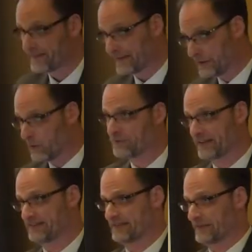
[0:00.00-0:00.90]
The Old
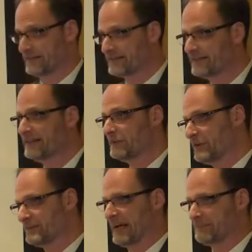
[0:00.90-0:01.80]
Testament
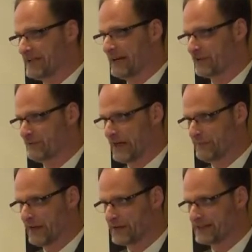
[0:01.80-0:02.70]
was kept out of Mau
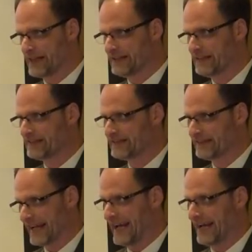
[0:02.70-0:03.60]
Mau
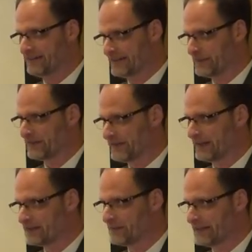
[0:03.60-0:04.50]
detainees' hands. It was
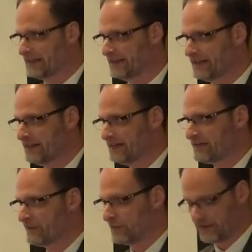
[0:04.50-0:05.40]
thought to be
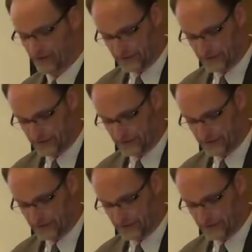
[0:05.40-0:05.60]
subversive